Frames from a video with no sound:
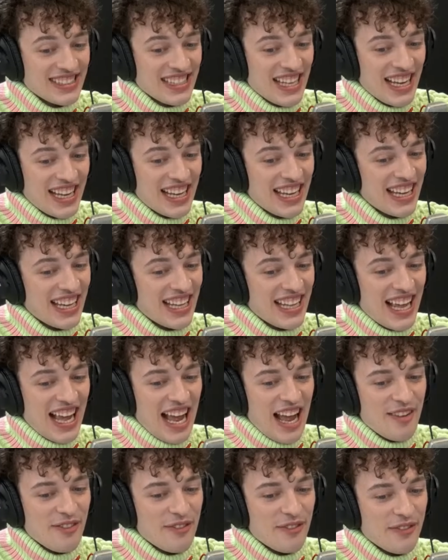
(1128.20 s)
like
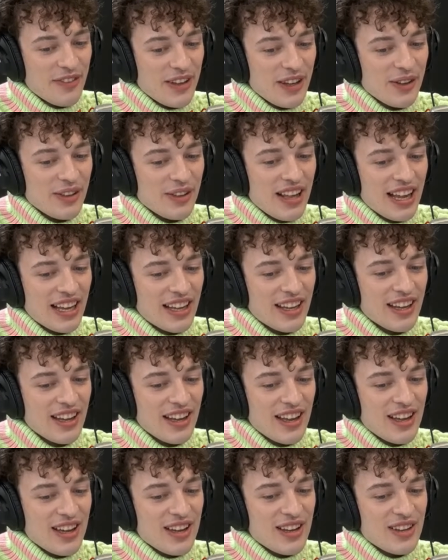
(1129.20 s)
I feel like
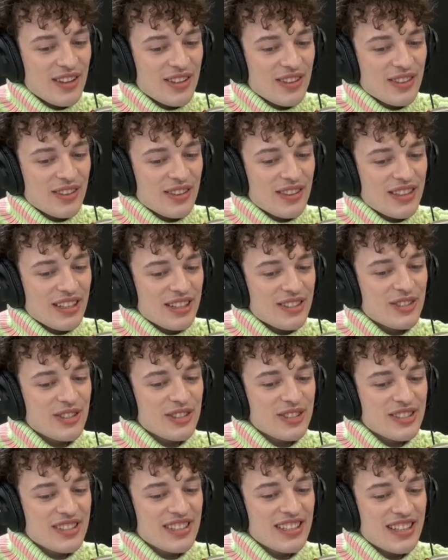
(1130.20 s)

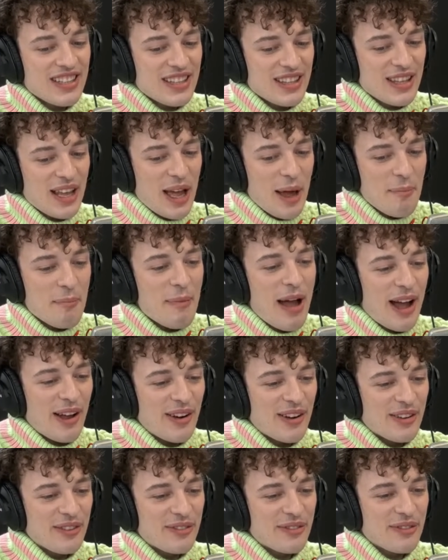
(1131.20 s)
the
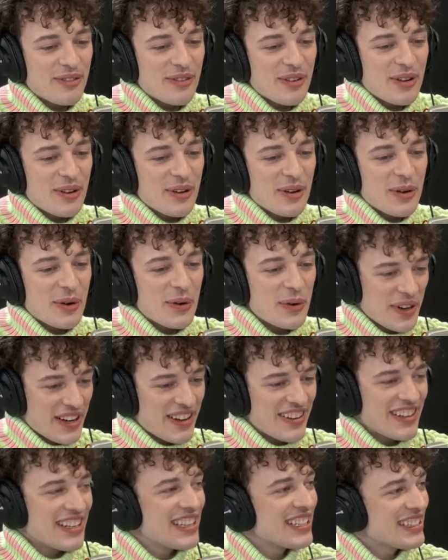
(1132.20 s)
amount of
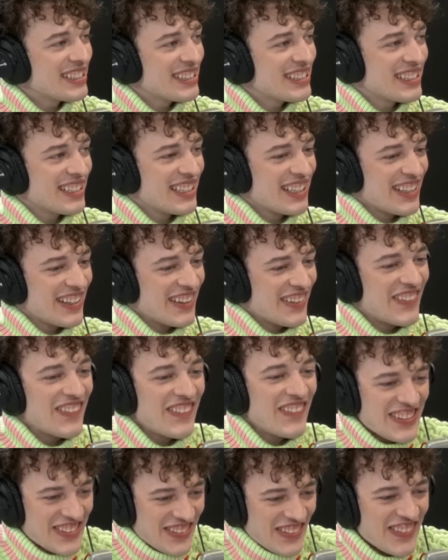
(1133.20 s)
queerness
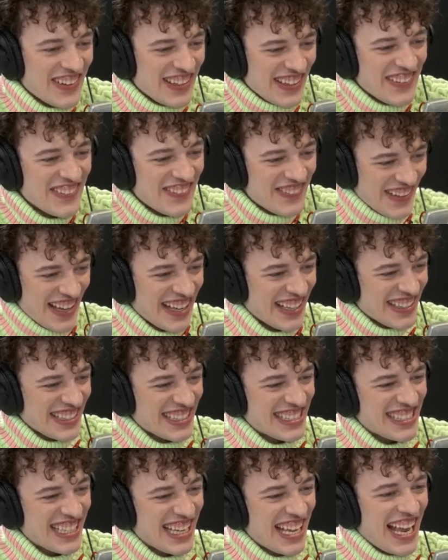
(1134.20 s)
was really
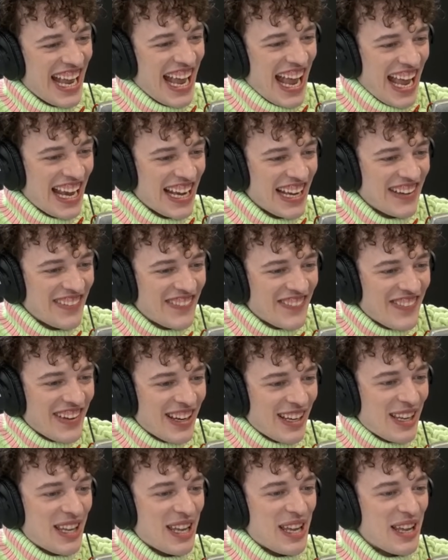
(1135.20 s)
felt, and I
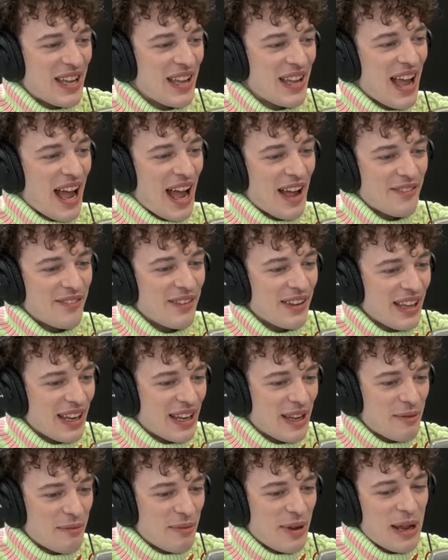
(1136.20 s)
feel like
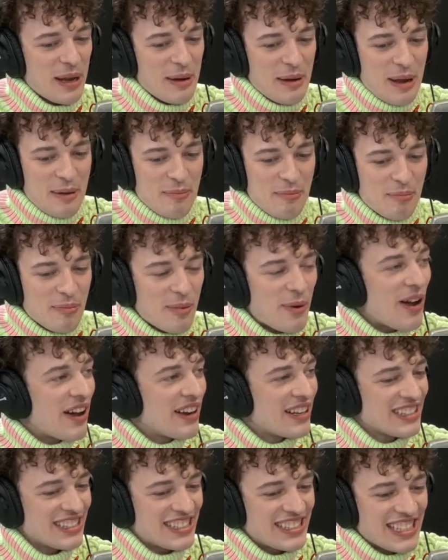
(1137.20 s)
it brought
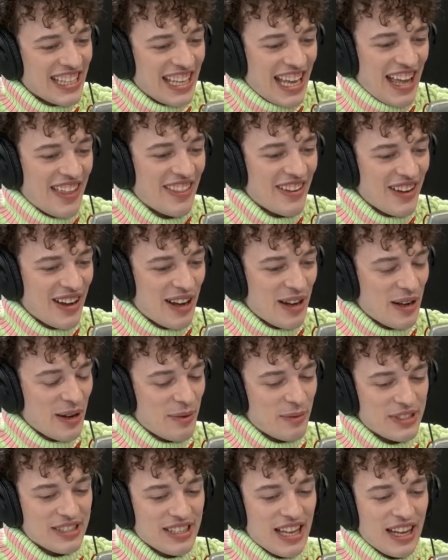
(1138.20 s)
us together, and there
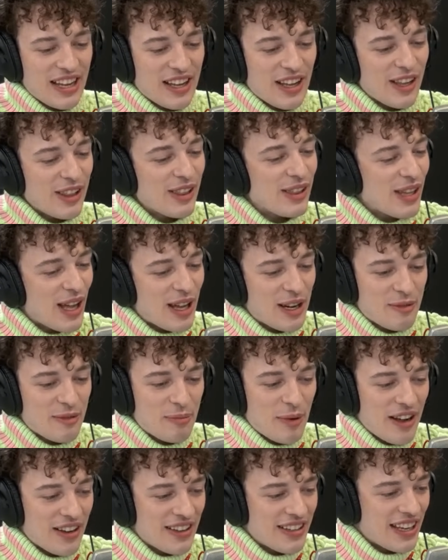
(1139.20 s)
was like a lot of
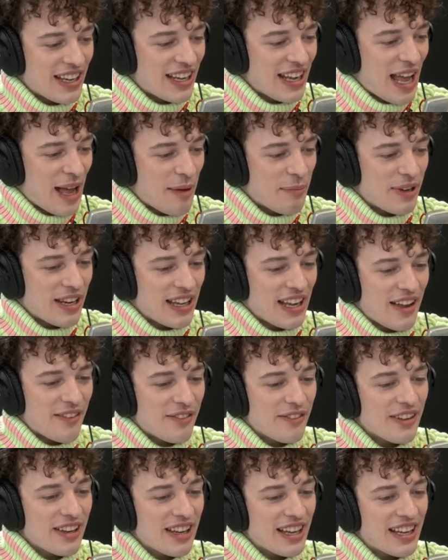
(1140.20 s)
bonding happening. I
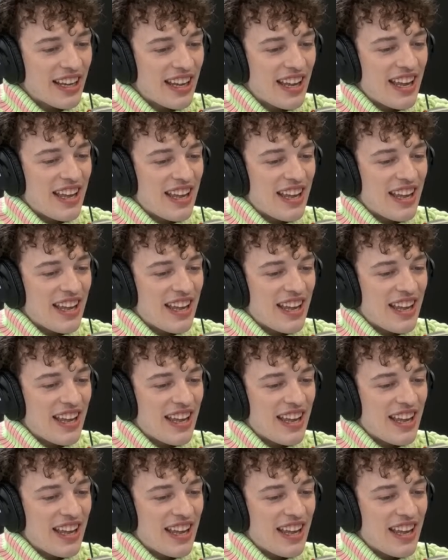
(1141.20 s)
feel like